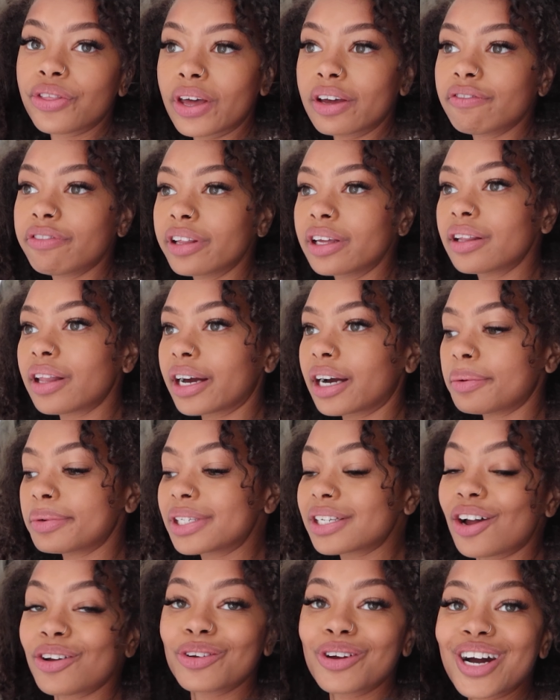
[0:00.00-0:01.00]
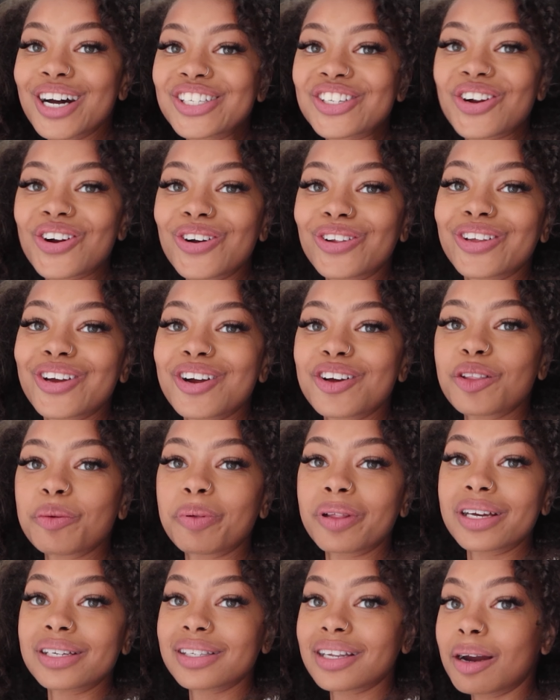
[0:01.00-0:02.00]
Thankfully, like I was telling you guys earlier, the
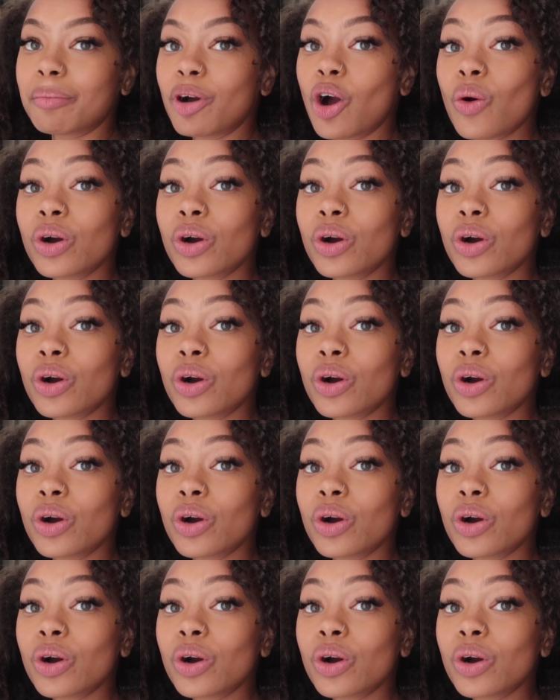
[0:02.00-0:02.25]
place that I'm